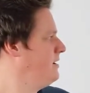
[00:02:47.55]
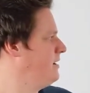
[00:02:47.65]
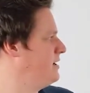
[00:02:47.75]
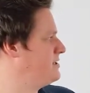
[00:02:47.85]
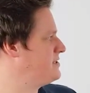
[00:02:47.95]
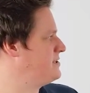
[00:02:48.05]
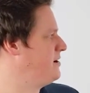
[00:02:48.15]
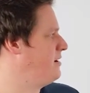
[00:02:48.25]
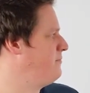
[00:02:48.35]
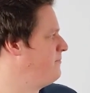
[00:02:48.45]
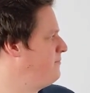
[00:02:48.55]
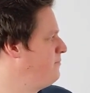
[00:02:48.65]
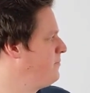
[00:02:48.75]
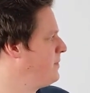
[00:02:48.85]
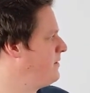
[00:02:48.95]
It's um,
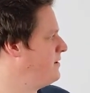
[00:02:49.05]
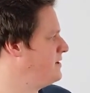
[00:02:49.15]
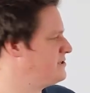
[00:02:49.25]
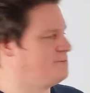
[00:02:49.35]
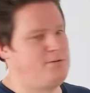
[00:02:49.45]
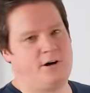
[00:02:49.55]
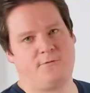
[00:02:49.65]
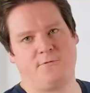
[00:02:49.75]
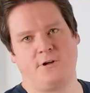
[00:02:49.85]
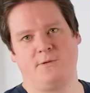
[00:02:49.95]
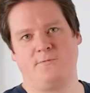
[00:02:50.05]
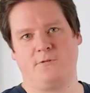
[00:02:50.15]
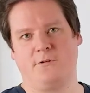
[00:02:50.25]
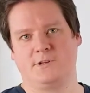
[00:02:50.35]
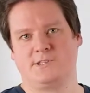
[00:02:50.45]
a support frame
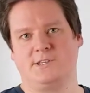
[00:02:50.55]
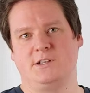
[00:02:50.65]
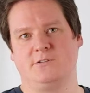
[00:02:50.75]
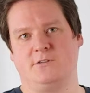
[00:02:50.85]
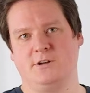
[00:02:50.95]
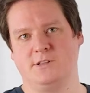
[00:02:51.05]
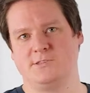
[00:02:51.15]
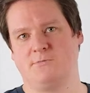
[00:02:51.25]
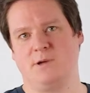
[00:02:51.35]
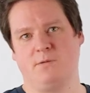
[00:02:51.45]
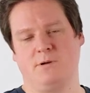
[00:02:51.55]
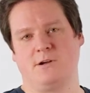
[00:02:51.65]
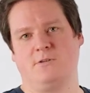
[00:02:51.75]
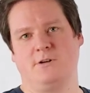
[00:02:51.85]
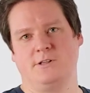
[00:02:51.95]
for steel coils or paper
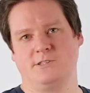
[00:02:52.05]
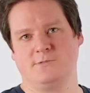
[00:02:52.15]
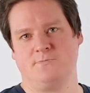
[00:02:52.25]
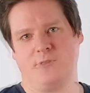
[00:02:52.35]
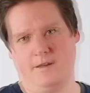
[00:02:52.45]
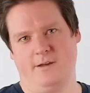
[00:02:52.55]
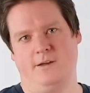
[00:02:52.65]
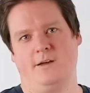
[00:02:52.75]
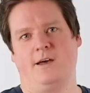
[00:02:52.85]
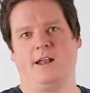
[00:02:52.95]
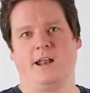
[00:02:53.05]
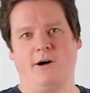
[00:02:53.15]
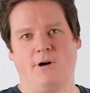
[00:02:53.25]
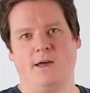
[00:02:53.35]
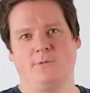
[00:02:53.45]
coils. And
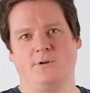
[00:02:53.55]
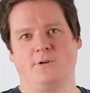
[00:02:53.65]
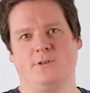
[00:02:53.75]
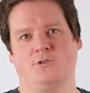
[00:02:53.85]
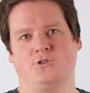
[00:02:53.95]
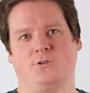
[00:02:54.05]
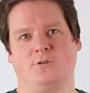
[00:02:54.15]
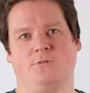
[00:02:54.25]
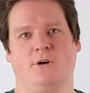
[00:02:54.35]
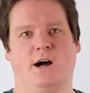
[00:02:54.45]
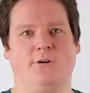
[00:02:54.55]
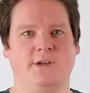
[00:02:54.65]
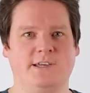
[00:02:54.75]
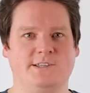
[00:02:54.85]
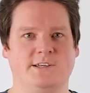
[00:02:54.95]
now I'm going to show you how
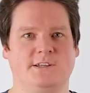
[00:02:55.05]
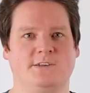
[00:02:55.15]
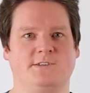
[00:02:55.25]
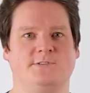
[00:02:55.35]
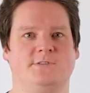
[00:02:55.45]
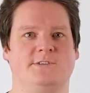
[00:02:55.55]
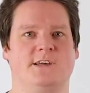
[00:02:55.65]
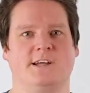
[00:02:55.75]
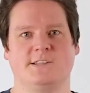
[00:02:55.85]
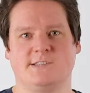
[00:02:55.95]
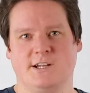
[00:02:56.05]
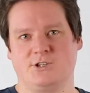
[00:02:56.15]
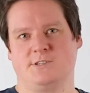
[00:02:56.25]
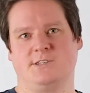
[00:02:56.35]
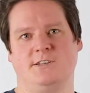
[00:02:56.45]
easy it is to design such
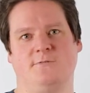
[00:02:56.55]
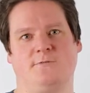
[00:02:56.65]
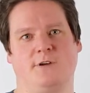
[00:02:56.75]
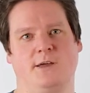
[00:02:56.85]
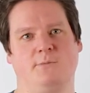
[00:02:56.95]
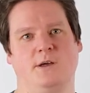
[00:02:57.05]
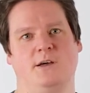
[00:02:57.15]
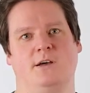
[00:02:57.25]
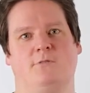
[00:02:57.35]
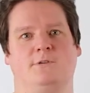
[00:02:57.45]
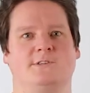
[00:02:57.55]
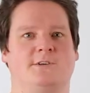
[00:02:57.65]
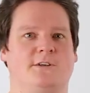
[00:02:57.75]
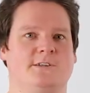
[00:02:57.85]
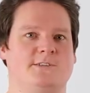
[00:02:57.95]
a steel frame with
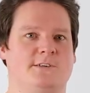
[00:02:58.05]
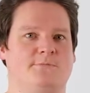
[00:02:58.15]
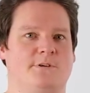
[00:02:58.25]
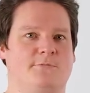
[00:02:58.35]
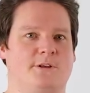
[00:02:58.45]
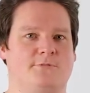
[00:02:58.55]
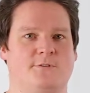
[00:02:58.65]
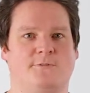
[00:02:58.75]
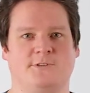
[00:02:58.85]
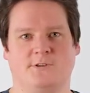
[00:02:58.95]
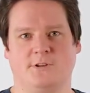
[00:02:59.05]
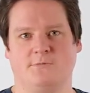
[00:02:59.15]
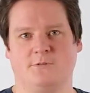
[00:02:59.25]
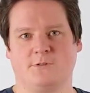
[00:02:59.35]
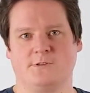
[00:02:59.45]
solid steel parametric for
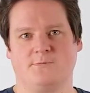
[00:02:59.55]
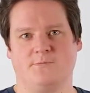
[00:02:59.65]
SolidWorks.